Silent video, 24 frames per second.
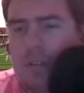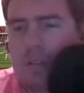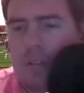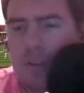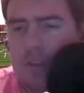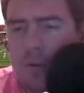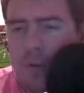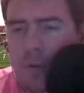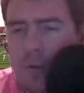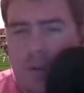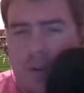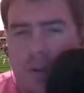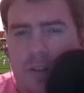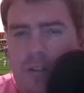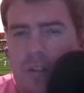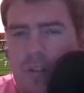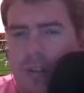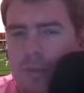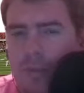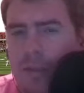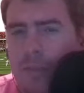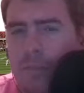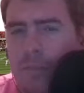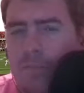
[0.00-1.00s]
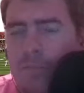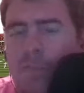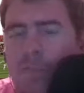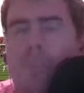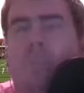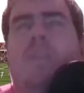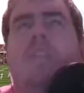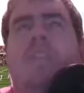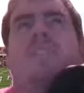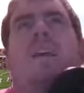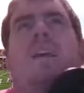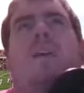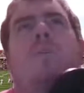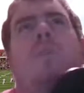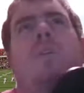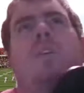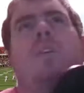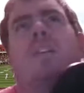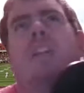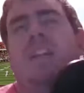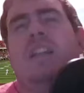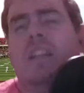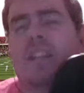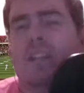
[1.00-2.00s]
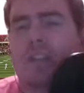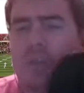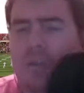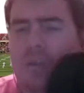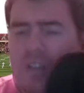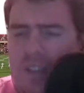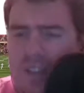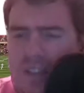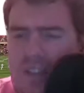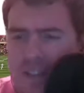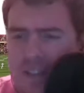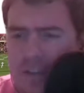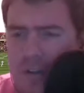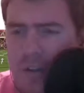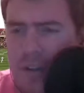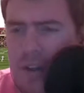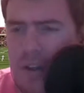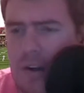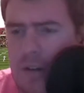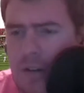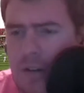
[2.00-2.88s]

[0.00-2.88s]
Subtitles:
Who are the rest? Does that one Kiki Kuti, is he still there?